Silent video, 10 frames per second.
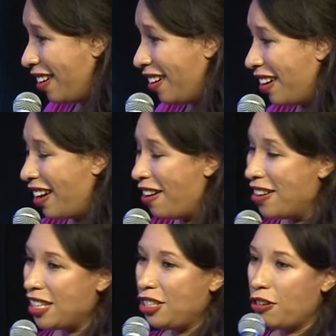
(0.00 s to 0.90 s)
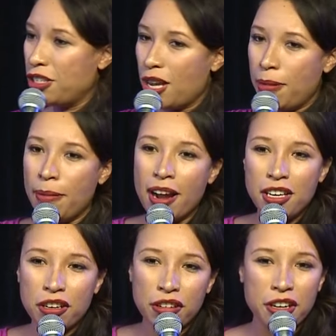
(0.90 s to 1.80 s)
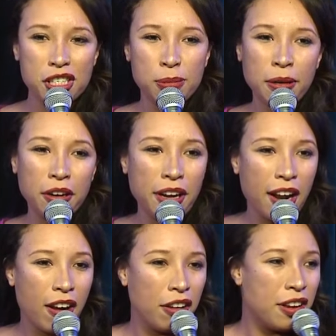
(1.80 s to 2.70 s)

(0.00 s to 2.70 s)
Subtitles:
Right? I was like, don't send me back to Korea on Spirit Air. I'll